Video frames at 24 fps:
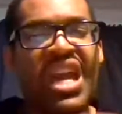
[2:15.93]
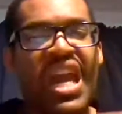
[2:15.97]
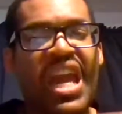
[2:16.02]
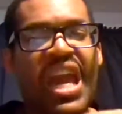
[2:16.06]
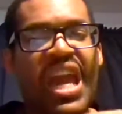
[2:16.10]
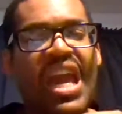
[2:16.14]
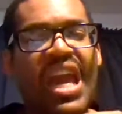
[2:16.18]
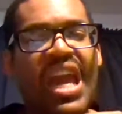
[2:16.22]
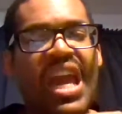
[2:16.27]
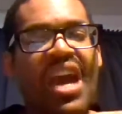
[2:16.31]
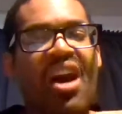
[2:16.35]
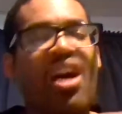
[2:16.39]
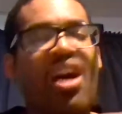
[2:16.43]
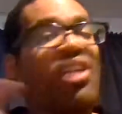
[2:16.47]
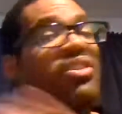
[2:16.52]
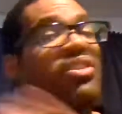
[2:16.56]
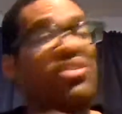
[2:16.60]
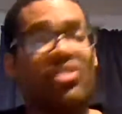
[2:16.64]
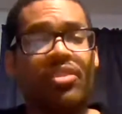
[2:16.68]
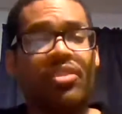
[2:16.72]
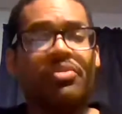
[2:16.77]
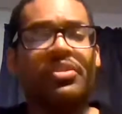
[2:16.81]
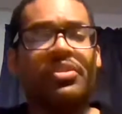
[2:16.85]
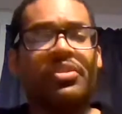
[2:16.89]
and on the
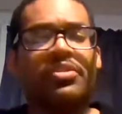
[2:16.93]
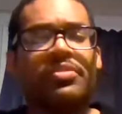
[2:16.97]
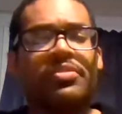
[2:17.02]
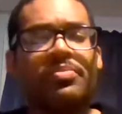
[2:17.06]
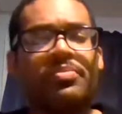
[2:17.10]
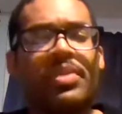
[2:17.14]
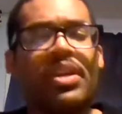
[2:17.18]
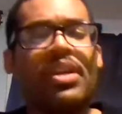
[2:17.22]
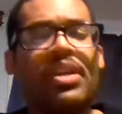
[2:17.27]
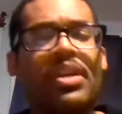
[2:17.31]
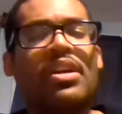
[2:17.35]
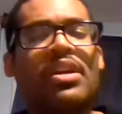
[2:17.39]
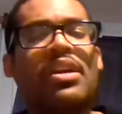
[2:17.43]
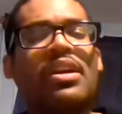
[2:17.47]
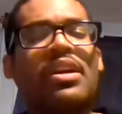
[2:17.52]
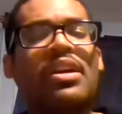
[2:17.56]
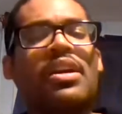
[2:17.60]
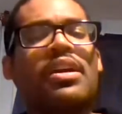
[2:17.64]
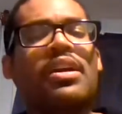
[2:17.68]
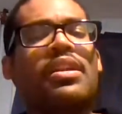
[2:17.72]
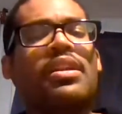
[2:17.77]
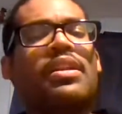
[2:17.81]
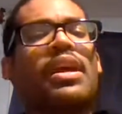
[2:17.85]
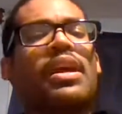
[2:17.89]
surface.
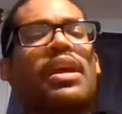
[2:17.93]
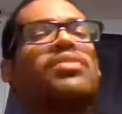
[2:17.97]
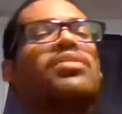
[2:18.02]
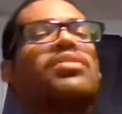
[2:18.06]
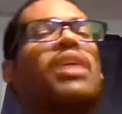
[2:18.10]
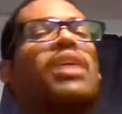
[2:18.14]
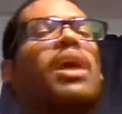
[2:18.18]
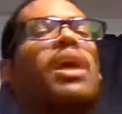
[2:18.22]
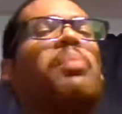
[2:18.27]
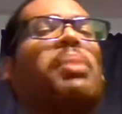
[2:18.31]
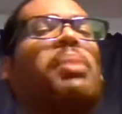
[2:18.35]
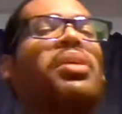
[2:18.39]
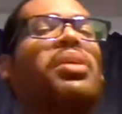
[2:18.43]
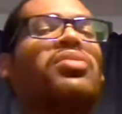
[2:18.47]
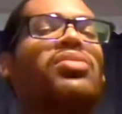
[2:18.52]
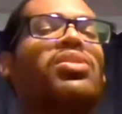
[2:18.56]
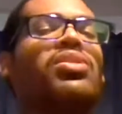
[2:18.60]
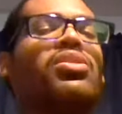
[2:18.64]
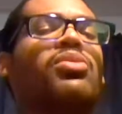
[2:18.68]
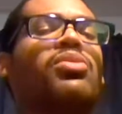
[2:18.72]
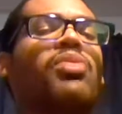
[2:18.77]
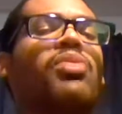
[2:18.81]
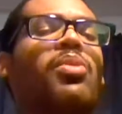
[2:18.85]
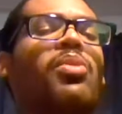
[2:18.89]
Next time I see
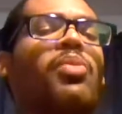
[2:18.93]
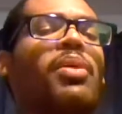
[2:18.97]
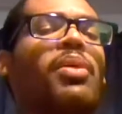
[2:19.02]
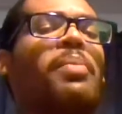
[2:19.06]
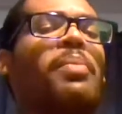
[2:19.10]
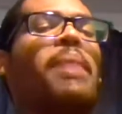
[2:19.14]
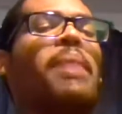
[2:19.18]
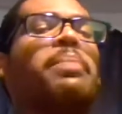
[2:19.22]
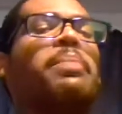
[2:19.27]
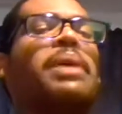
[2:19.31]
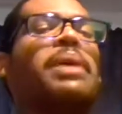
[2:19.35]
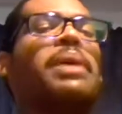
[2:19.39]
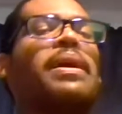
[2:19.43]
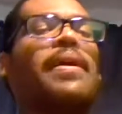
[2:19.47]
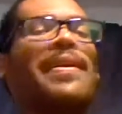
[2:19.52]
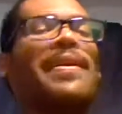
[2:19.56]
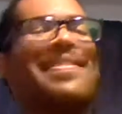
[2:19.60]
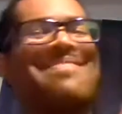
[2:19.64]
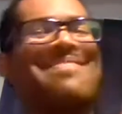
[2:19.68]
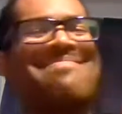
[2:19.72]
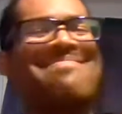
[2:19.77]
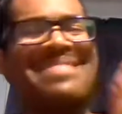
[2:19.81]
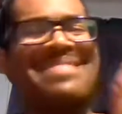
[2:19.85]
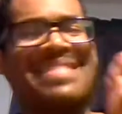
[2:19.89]
you, remind me
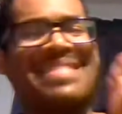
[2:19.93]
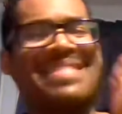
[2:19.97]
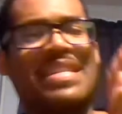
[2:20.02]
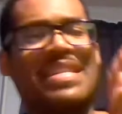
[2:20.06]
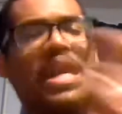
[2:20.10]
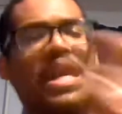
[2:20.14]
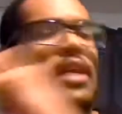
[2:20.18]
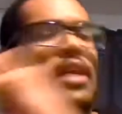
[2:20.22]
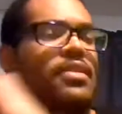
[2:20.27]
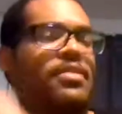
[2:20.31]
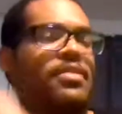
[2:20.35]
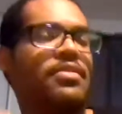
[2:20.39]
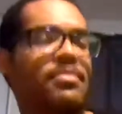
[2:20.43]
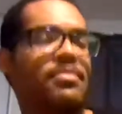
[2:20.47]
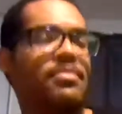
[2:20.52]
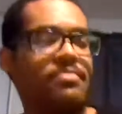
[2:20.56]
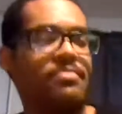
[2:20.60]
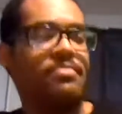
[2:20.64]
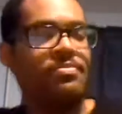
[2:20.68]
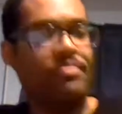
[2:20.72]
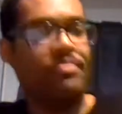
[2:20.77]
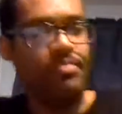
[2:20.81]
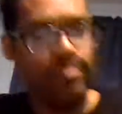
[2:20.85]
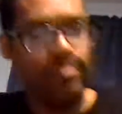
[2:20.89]
not
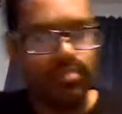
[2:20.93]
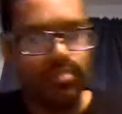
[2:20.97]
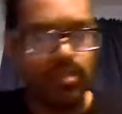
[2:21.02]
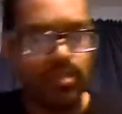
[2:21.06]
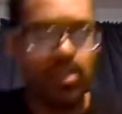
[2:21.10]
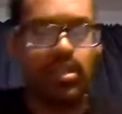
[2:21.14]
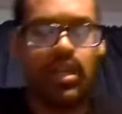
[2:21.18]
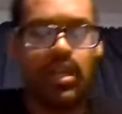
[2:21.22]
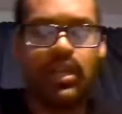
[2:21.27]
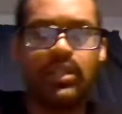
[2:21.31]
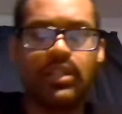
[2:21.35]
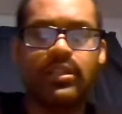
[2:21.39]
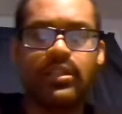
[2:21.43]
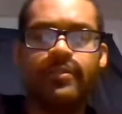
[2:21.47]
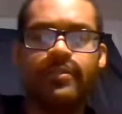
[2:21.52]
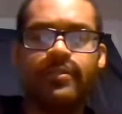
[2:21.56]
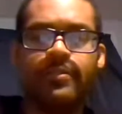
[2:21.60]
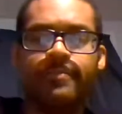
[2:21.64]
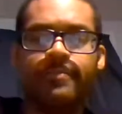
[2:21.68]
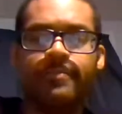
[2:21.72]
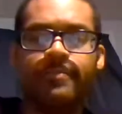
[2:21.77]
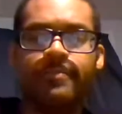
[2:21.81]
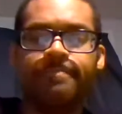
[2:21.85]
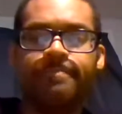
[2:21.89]
to talk to you.
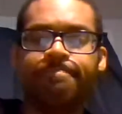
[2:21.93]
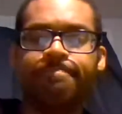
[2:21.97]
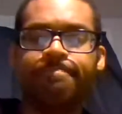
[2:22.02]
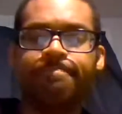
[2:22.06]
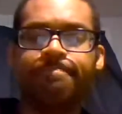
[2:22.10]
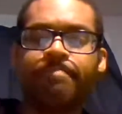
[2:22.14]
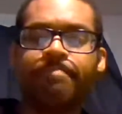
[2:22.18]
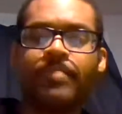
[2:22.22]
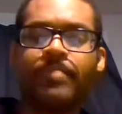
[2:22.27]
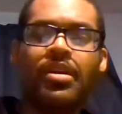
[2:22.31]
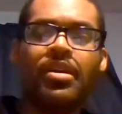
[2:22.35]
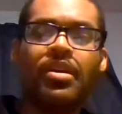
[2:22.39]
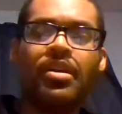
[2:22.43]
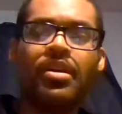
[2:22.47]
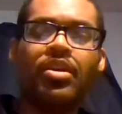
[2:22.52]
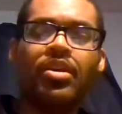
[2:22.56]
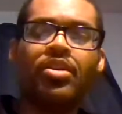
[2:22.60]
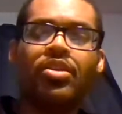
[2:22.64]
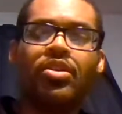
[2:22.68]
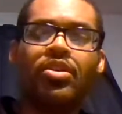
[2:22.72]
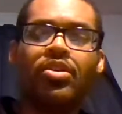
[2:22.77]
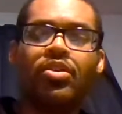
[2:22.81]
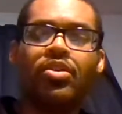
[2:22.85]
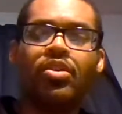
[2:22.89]

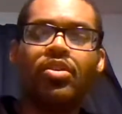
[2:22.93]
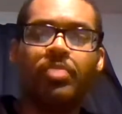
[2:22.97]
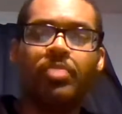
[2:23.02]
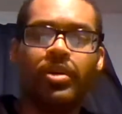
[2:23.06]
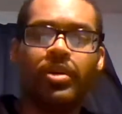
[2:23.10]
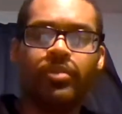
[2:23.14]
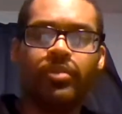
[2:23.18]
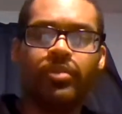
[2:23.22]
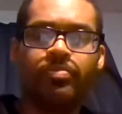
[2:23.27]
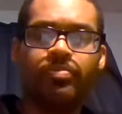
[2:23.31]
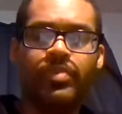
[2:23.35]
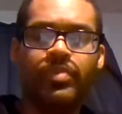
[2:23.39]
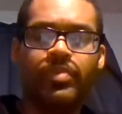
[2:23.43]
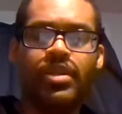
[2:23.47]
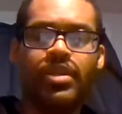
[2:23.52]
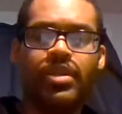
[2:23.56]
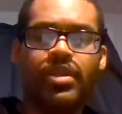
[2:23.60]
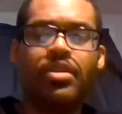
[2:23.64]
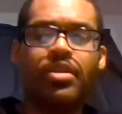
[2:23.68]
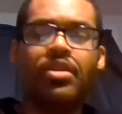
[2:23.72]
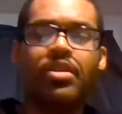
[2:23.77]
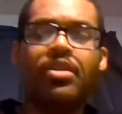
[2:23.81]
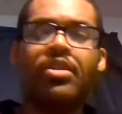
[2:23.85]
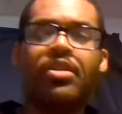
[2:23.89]
Humor.
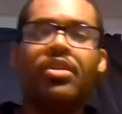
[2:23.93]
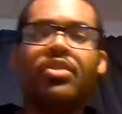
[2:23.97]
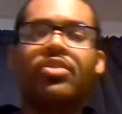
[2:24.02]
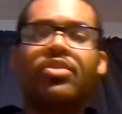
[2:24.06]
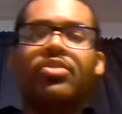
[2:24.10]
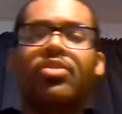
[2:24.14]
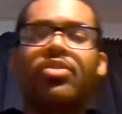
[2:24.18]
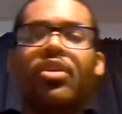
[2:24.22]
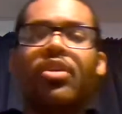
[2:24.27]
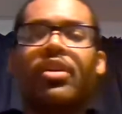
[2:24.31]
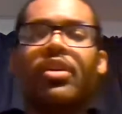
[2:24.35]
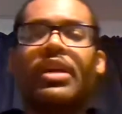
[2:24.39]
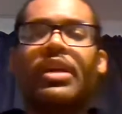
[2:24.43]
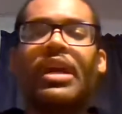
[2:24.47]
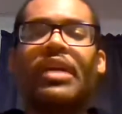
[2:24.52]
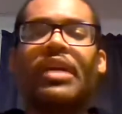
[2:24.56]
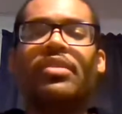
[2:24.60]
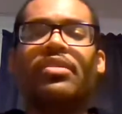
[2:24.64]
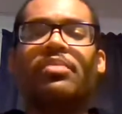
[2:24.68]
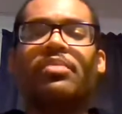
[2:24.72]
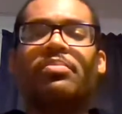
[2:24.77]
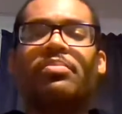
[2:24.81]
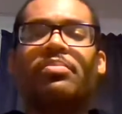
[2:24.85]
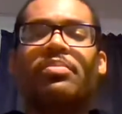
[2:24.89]

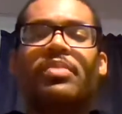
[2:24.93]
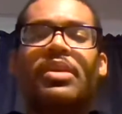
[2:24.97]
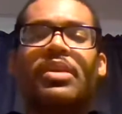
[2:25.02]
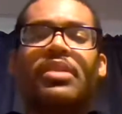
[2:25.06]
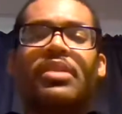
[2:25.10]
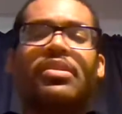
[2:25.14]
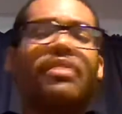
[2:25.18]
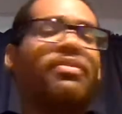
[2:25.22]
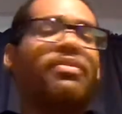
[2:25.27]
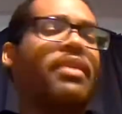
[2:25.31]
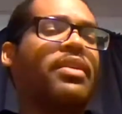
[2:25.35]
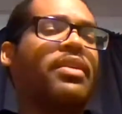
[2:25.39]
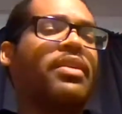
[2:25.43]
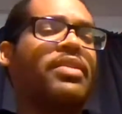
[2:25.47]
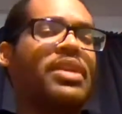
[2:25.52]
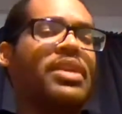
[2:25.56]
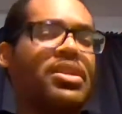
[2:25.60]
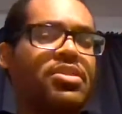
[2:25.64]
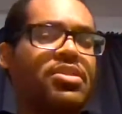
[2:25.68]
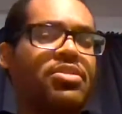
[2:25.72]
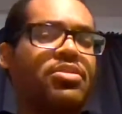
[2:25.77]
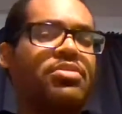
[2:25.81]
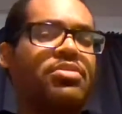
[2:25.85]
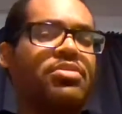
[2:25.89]
Sarcasm is a
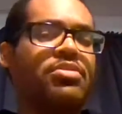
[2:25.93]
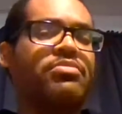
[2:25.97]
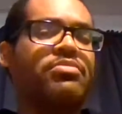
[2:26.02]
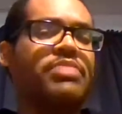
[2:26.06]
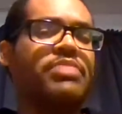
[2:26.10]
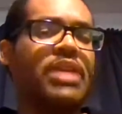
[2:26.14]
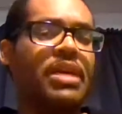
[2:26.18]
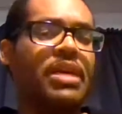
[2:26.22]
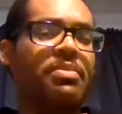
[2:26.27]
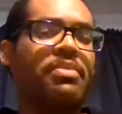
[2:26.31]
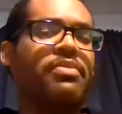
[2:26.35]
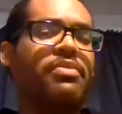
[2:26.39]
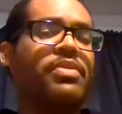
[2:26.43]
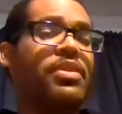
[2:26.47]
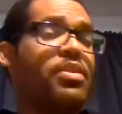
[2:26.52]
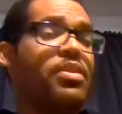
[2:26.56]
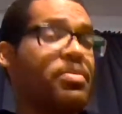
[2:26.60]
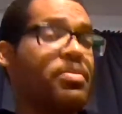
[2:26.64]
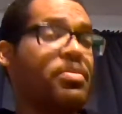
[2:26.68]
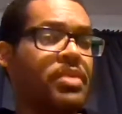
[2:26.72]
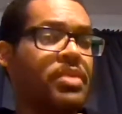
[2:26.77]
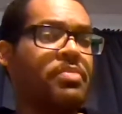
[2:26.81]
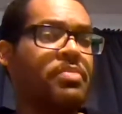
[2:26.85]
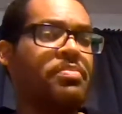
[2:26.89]
foundational type of
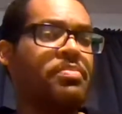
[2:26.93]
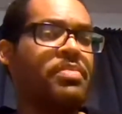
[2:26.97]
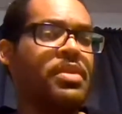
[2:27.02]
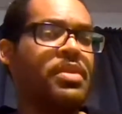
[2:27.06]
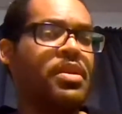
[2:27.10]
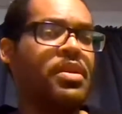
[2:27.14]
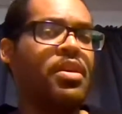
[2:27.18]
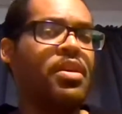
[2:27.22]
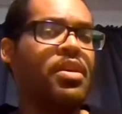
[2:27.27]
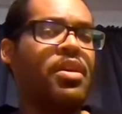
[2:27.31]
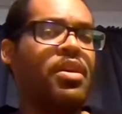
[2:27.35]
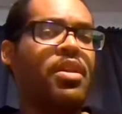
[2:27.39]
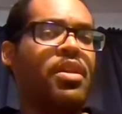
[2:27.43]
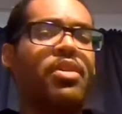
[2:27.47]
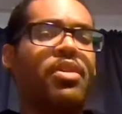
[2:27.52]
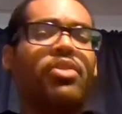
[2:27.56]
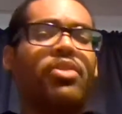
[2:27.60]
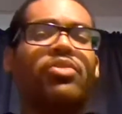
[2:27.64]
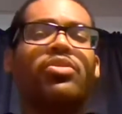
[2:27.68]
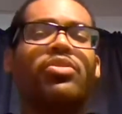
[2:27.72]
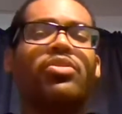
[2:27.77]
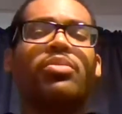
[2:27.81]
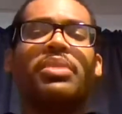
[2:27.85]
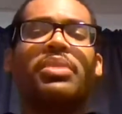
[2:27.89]
humor.
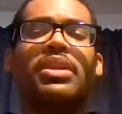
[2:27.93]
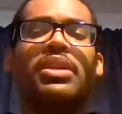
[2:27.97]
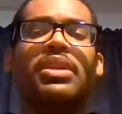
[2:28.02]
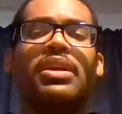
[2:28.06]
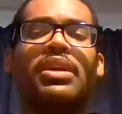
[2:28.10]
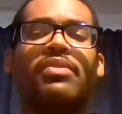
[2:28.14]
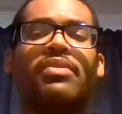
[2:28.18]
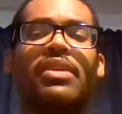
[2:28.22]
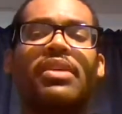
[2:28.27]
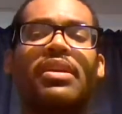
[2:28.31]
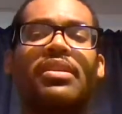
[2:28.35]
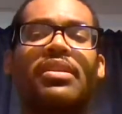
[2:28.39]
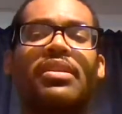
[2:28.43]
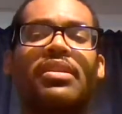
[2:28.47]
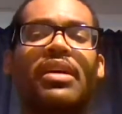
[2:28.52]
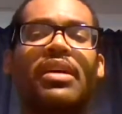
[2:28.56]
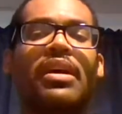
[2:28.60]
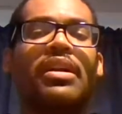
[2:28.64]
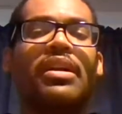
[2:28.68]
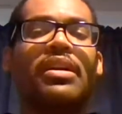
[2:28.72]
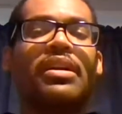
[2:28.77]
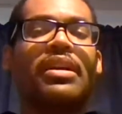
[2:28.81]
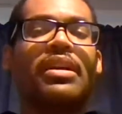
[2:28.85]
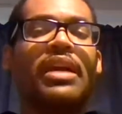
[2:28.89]
Those who believe in
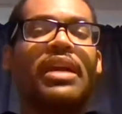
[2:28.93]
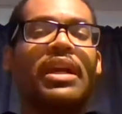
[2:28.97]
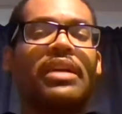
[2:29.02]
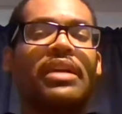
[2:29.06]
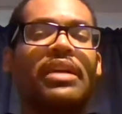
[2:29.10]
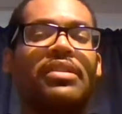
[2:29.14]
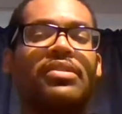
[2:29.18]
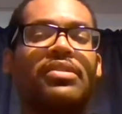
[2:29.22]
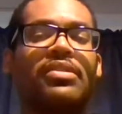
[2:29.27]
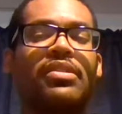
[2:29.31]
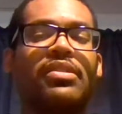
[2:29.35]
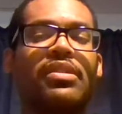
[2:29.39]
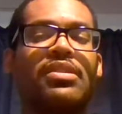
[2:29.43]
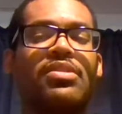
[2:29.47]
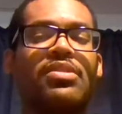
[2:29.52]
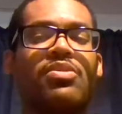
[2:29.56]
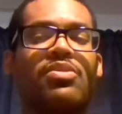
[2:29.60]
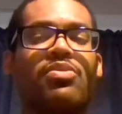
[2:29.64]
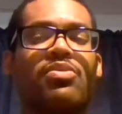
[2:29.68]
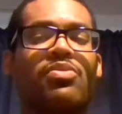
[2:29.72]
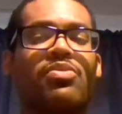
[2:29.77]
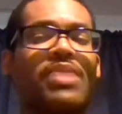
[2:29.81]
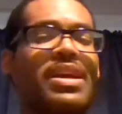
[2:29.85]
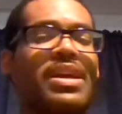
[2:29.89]
telekinetics,
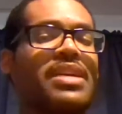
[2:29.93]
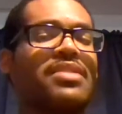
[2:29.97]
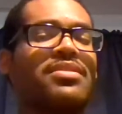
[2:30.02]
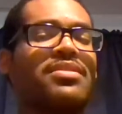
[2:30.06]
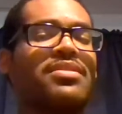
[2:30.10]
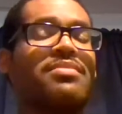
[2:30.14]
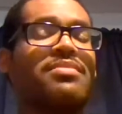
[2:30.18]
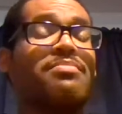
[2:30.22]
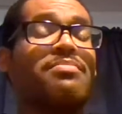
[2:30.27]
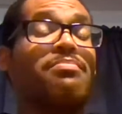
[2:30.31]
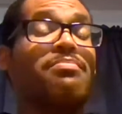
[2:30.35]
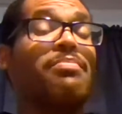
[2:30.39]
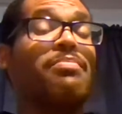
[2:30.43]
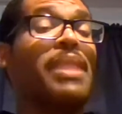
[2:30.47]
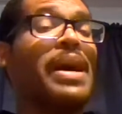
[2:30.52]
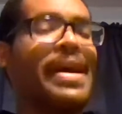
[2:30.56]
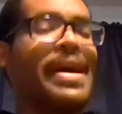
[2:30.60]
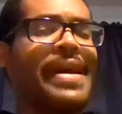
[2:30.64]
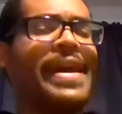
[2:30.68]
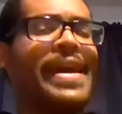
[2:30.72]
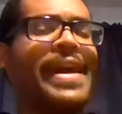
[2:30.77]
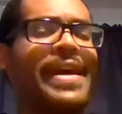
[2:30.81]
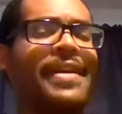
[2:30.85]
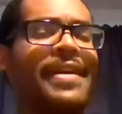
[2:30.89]
raise my
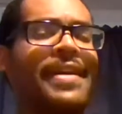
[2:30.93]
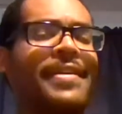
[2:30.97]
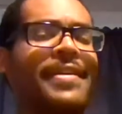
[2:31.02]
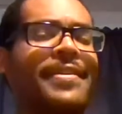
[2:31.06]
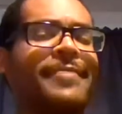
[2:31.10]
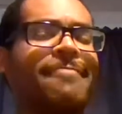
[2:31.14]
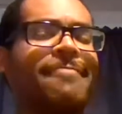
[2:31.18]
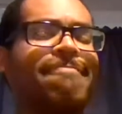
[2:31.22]
hand.